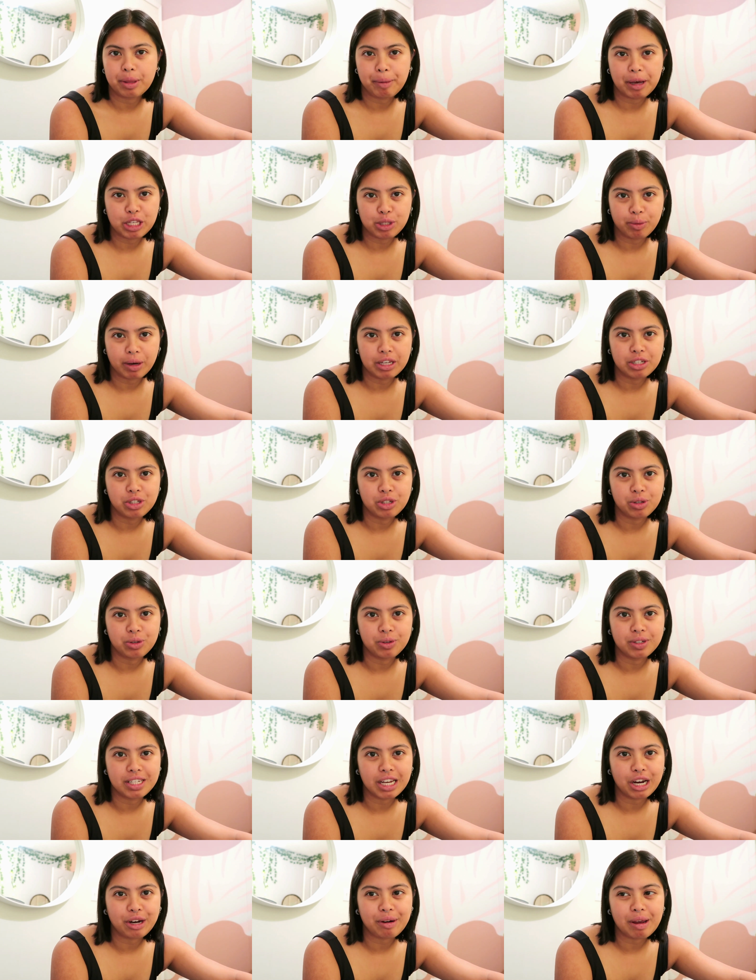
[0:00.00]
the best way
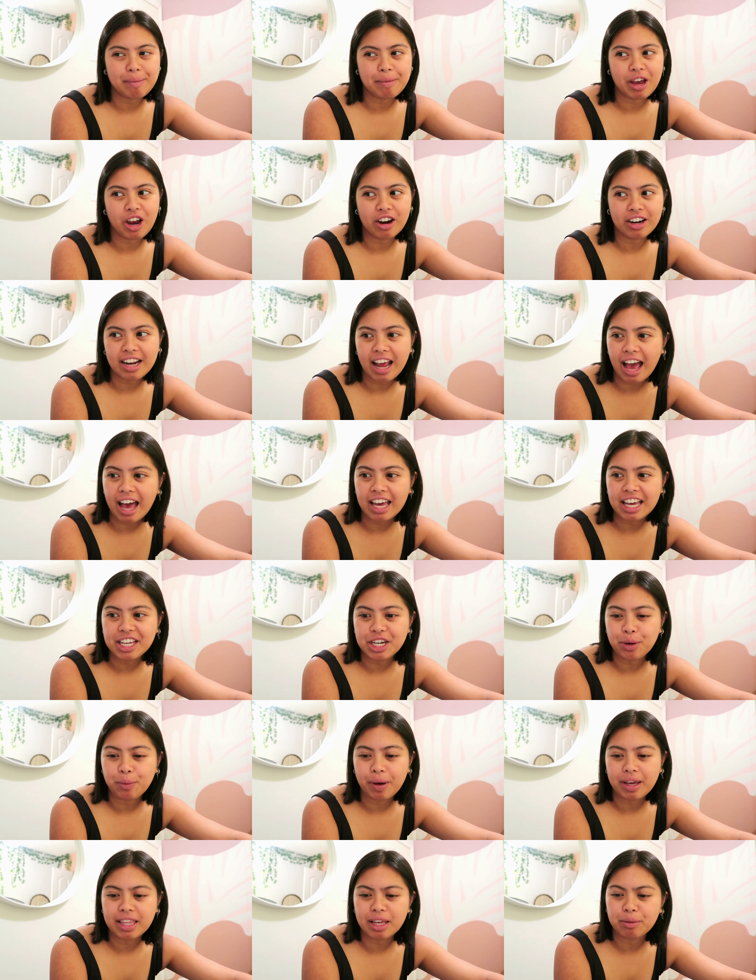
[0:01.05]
to decorate my hard hat in
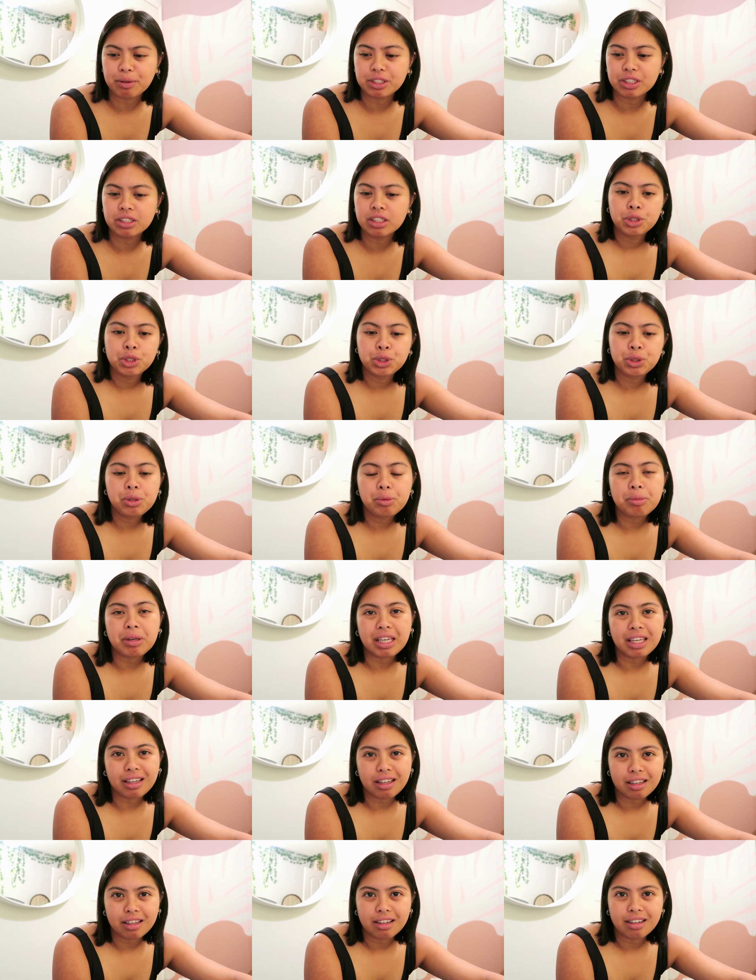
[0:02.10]
a way that was true to
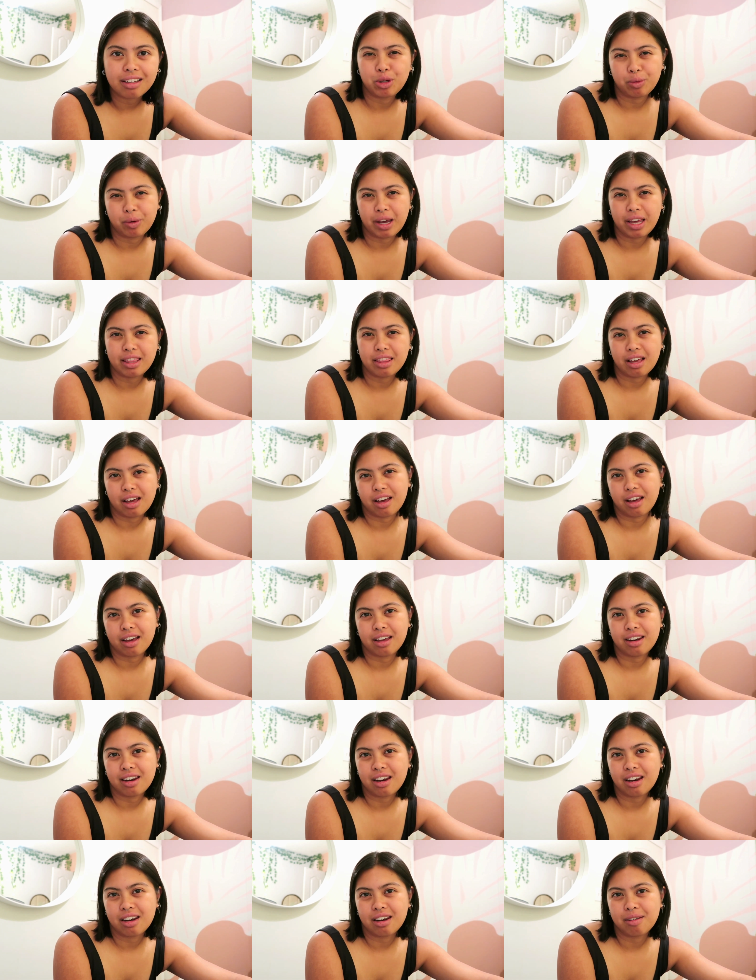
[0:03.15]
me, in a way
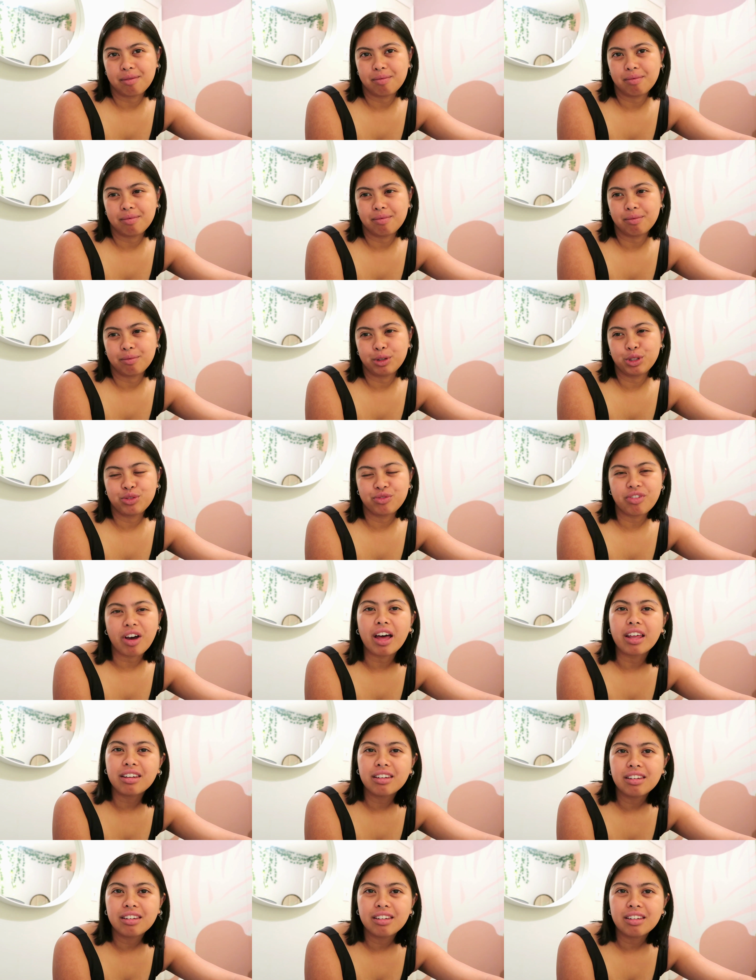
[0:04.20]
that was
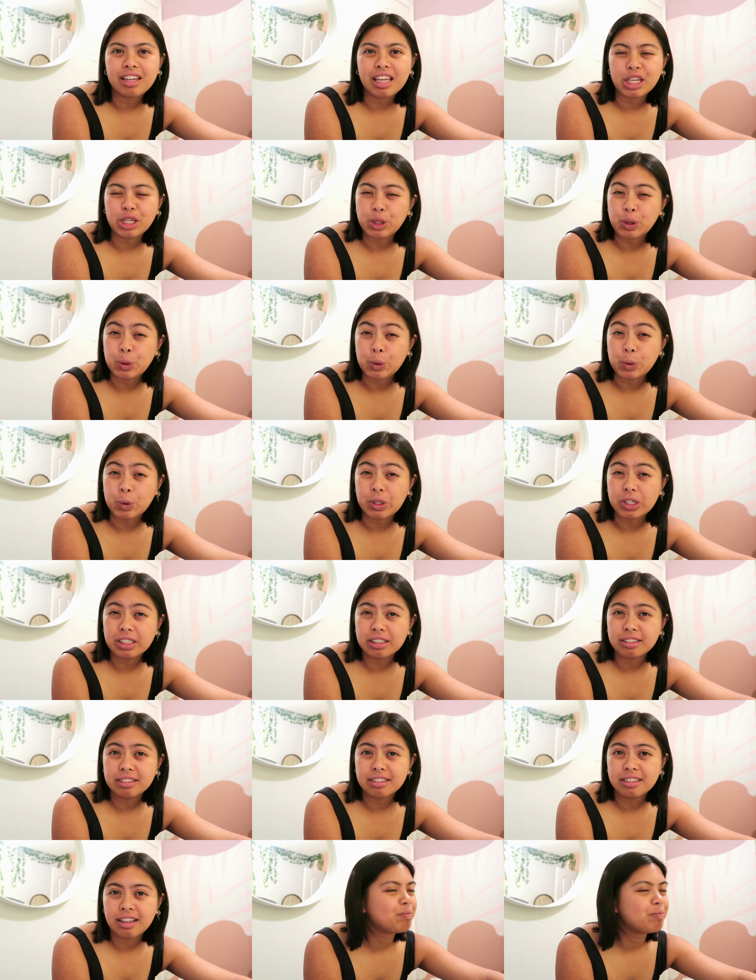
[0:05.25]
fun and cool.